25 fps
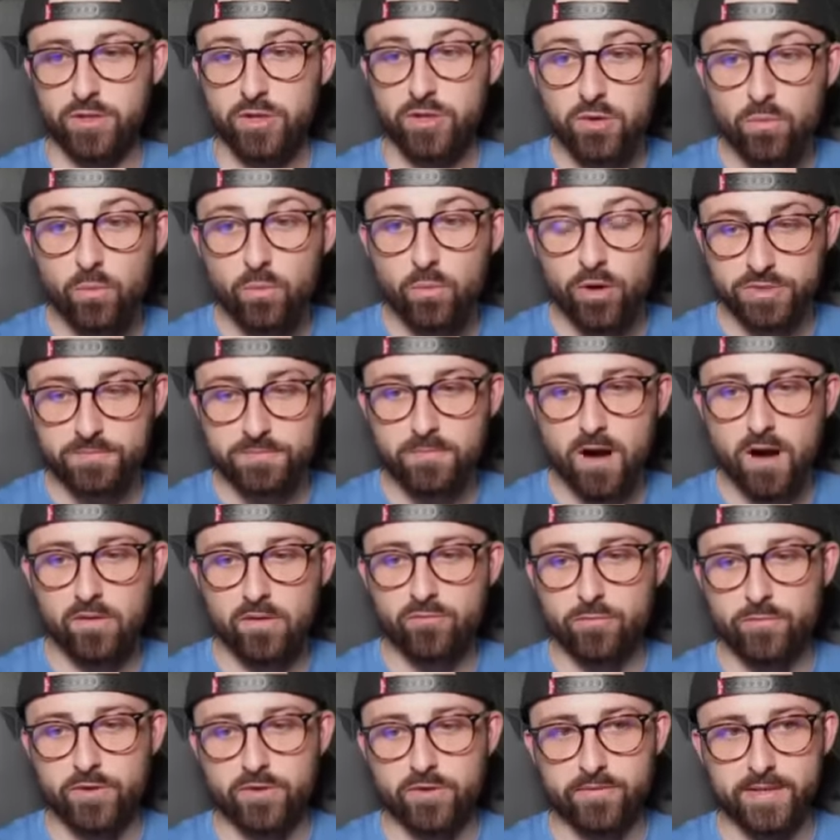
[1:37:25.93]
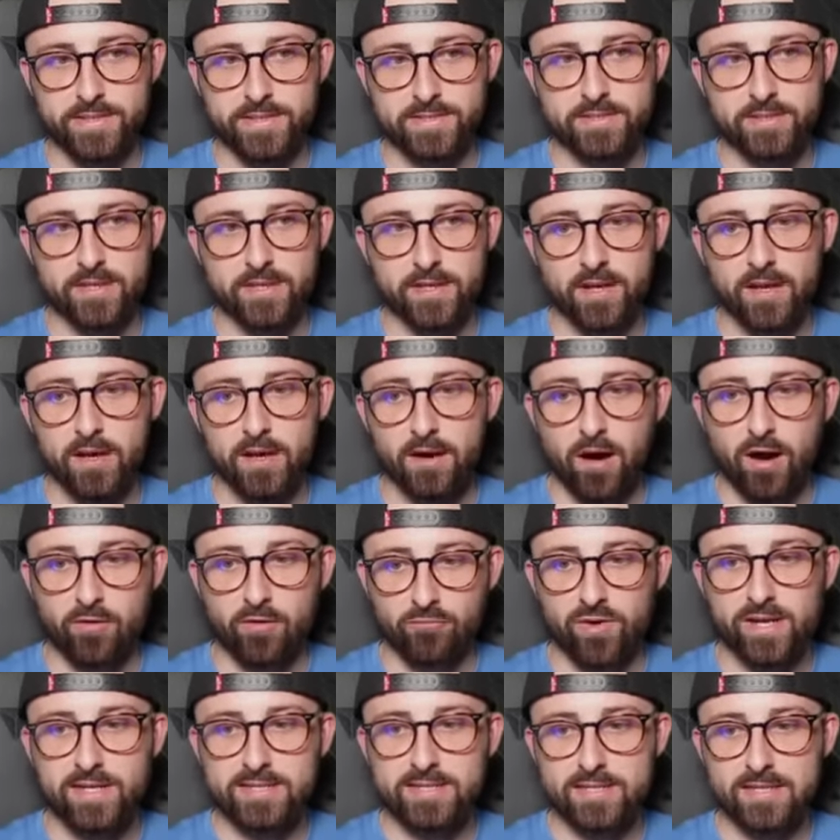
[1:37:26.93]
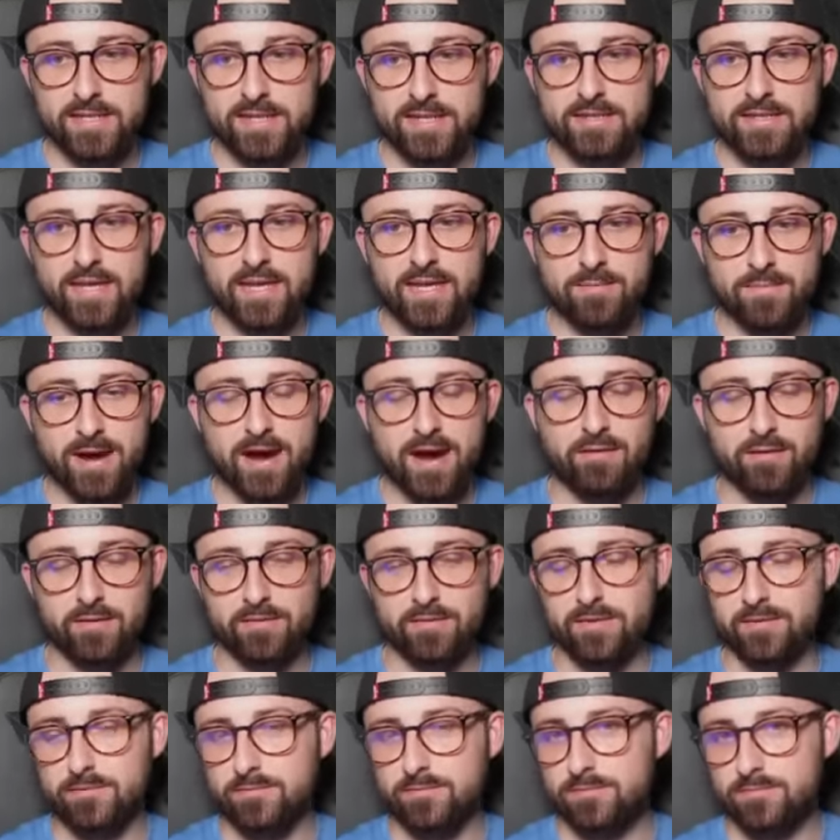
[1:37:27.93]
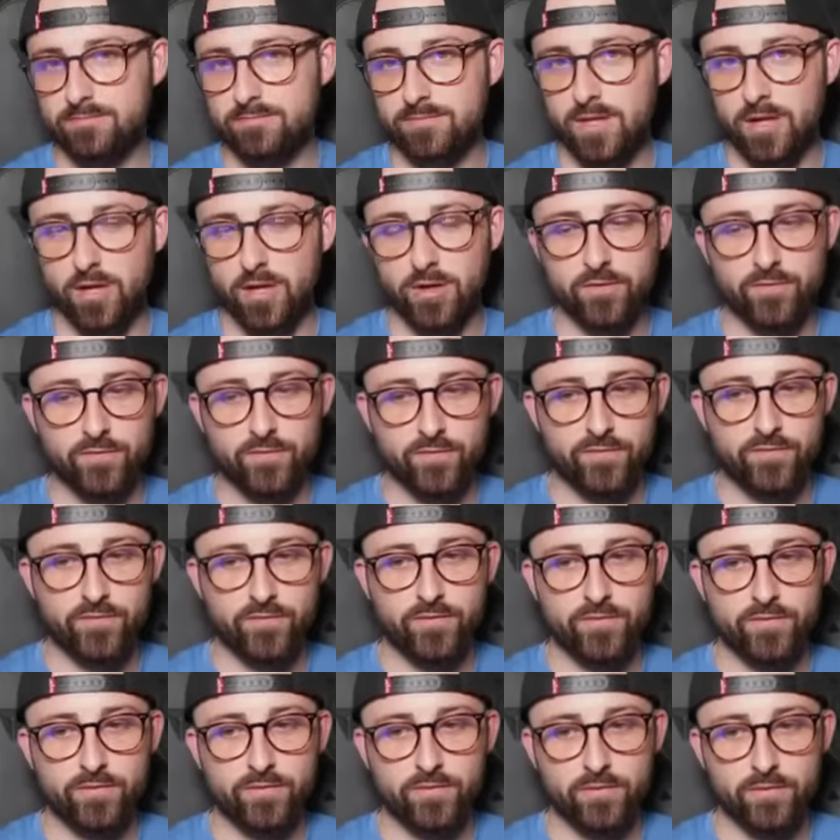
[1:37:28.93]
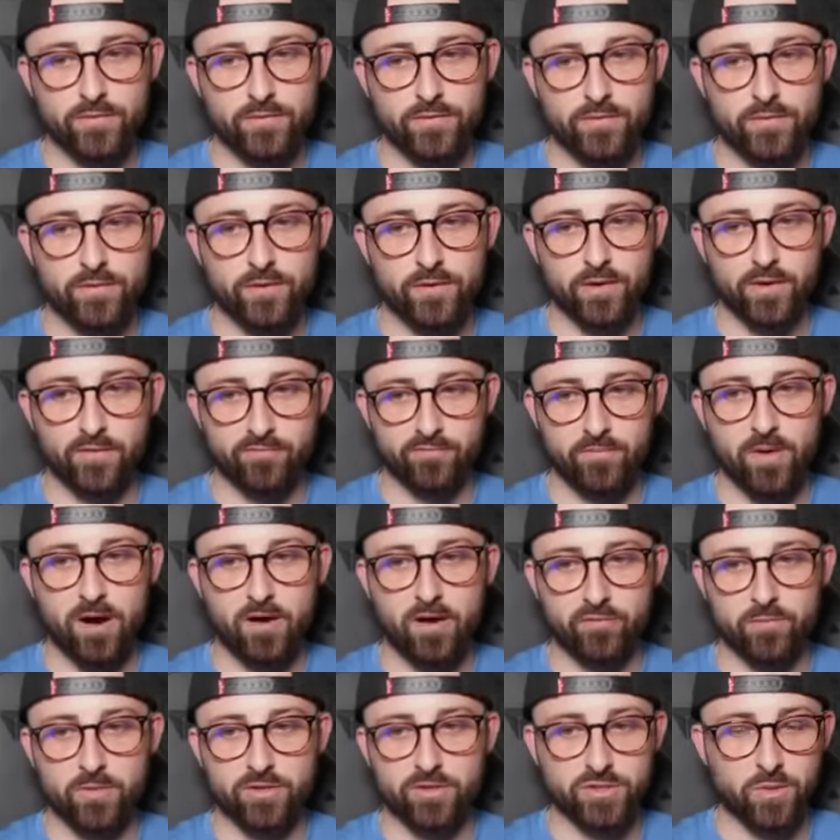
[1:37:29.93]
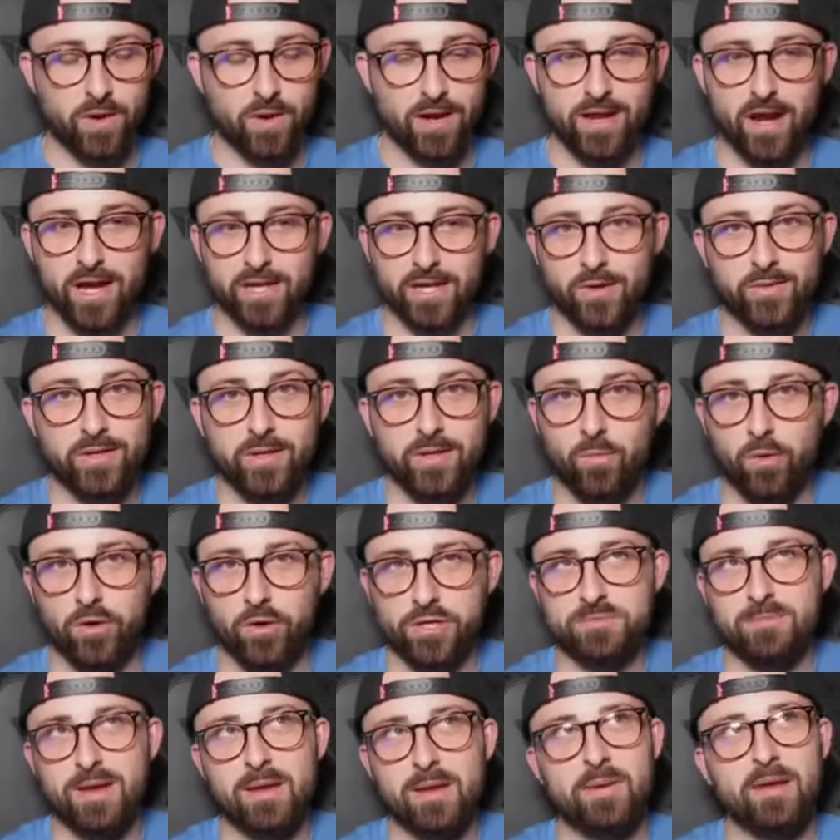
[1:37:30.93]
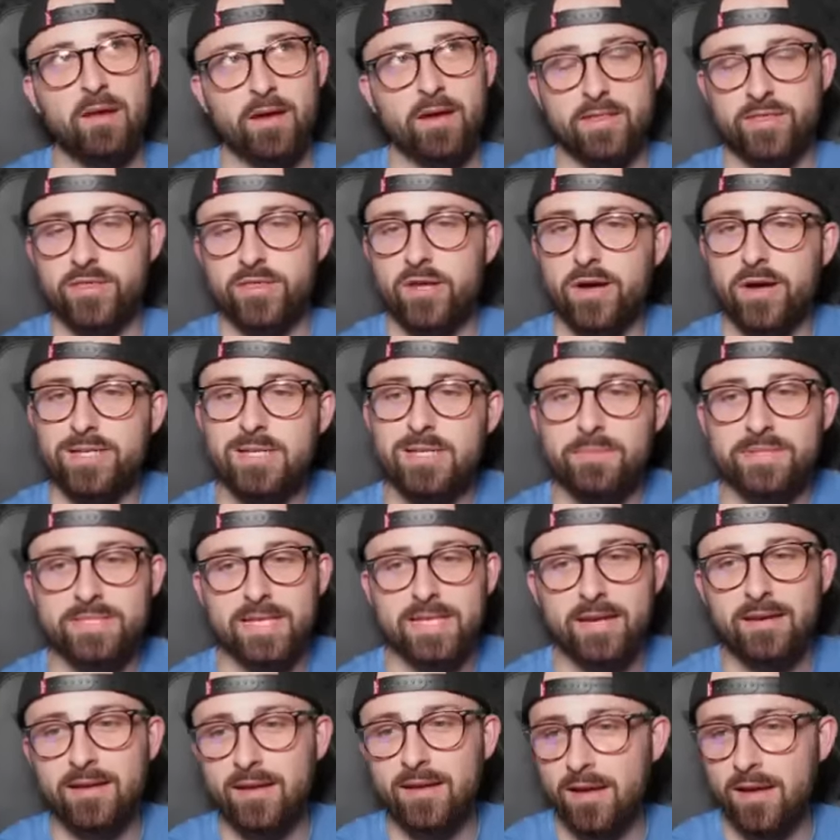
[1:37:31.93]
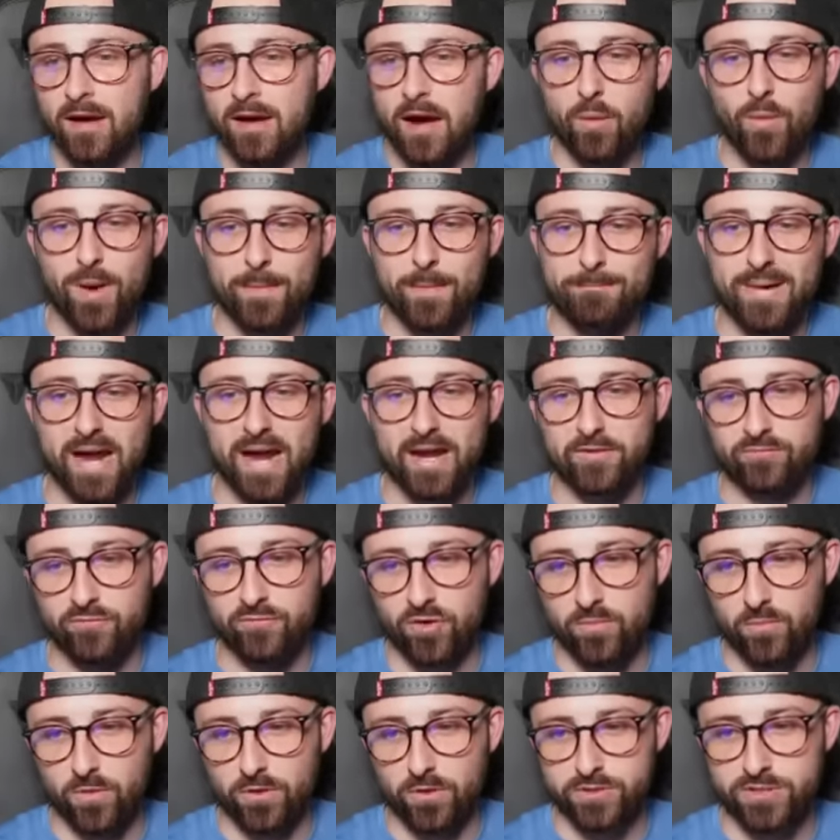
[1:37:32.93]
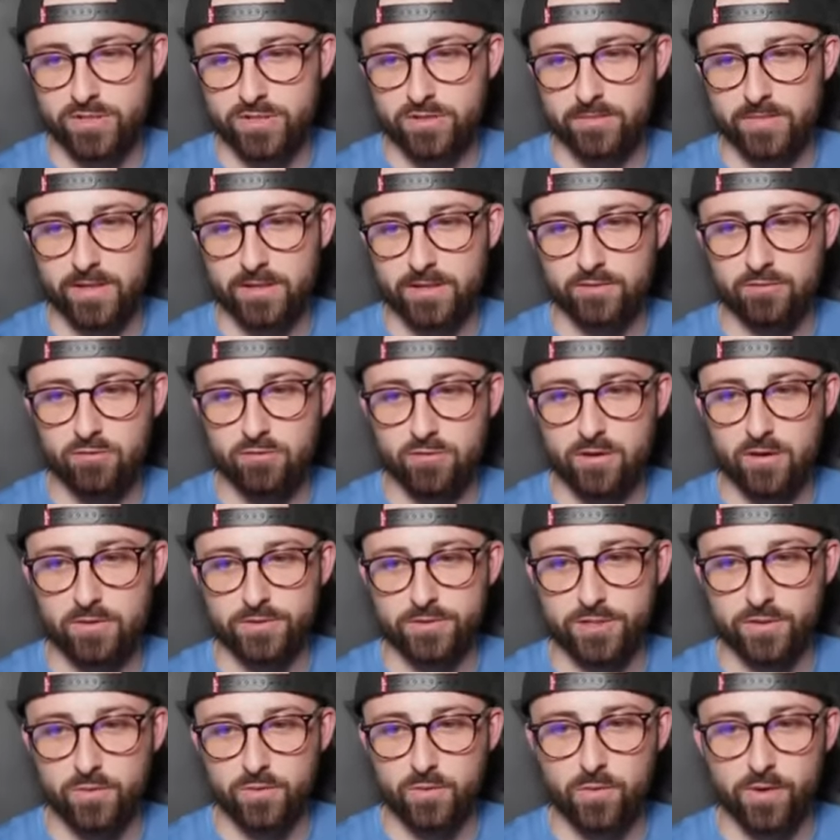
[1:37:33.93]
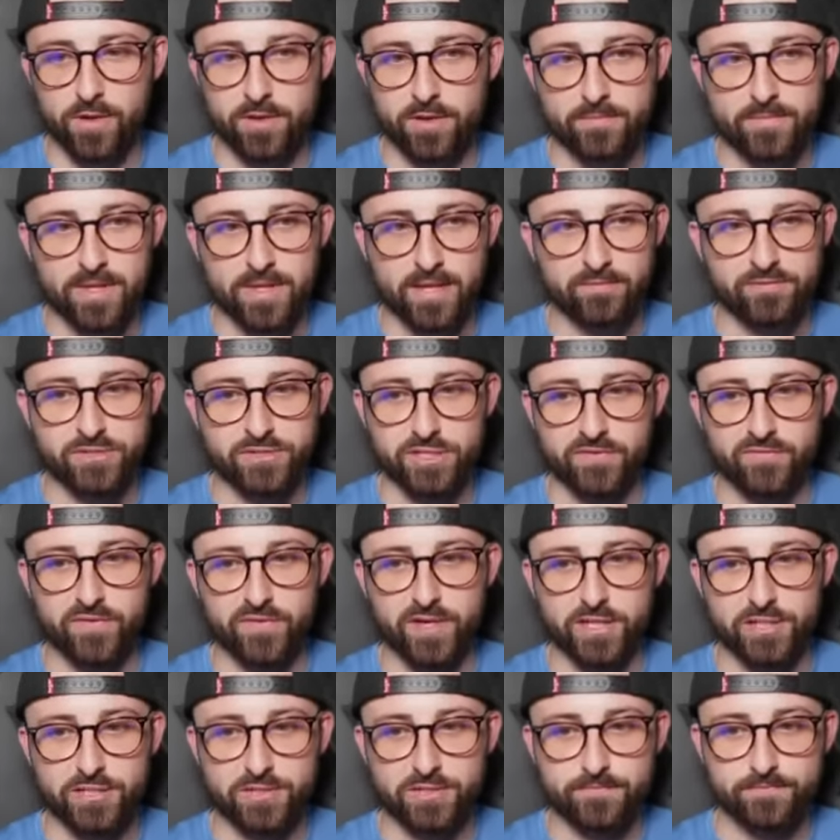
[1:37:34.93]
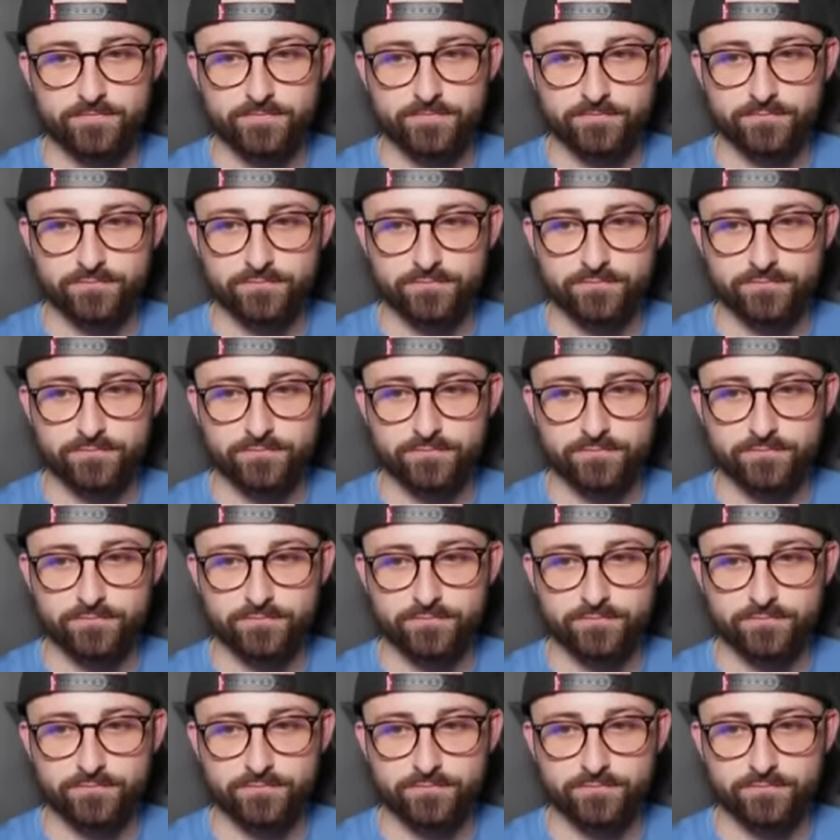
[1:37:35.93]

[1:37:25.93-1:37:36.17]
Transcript: Do you watch Marvel movies? I recently did a marathon of Marvel movies. So I'd only watched maybe like 30%. I went back through and watched them in chronological order, and I've just finished.